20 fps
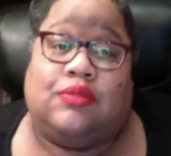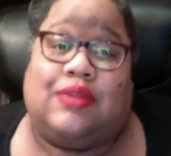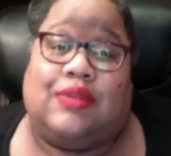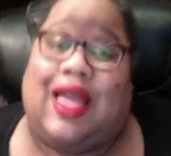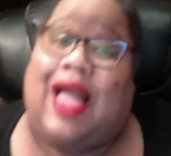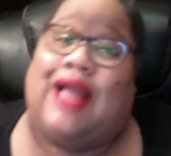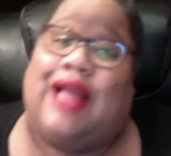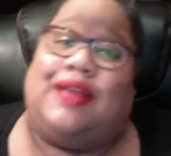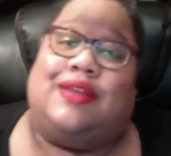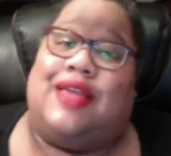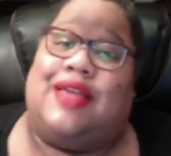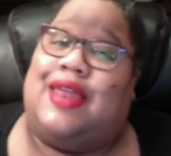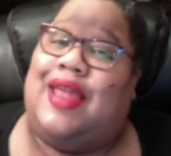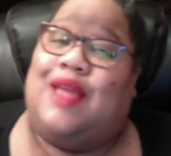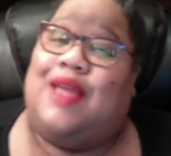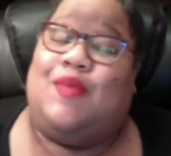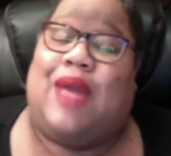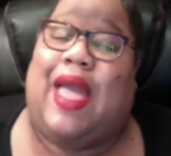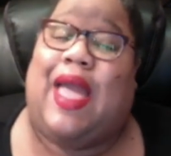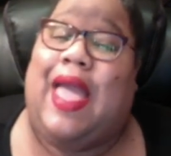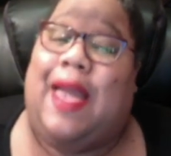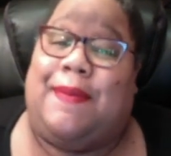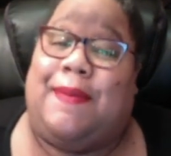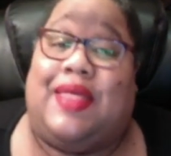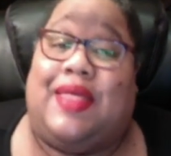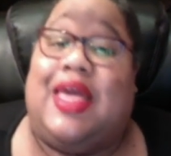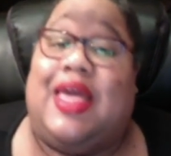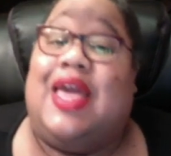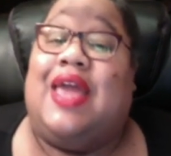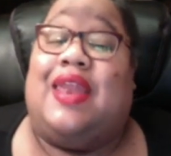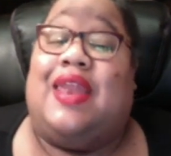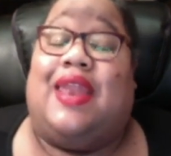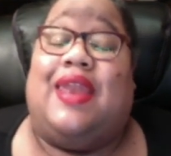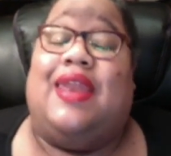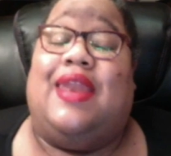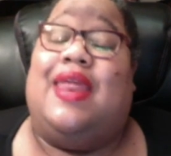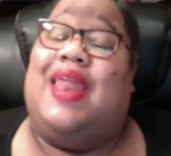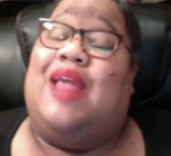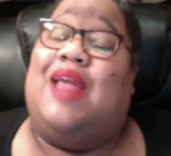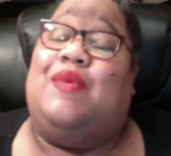I, that ain't what happened.
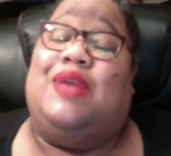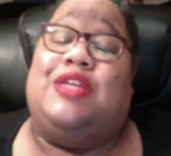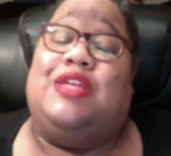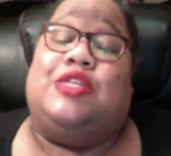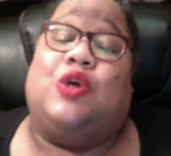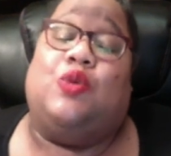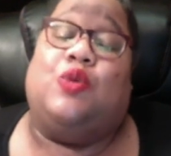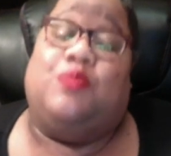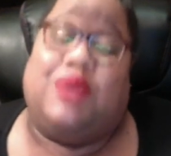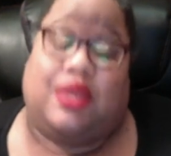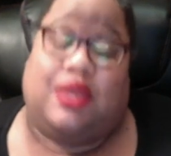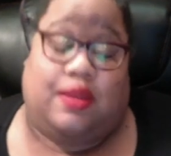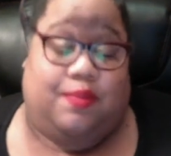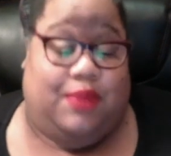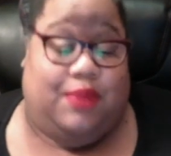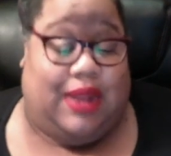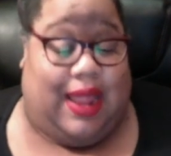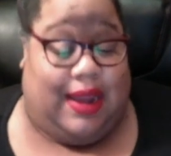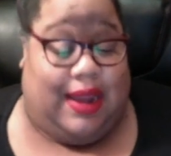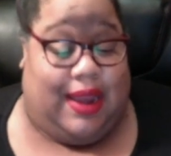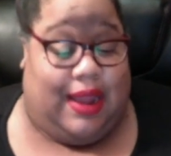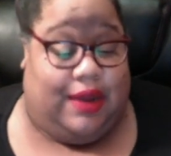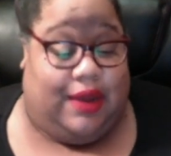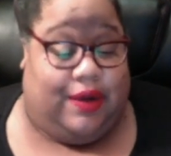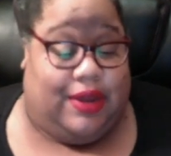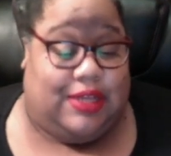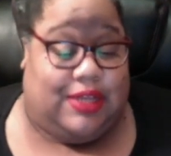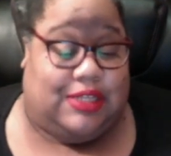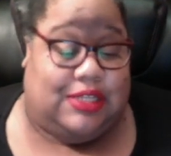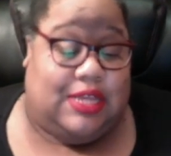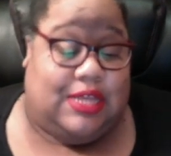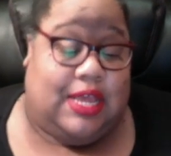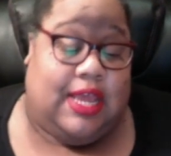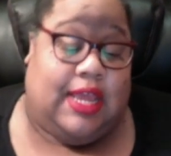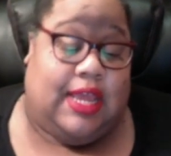That ain't what he told me, but I digress.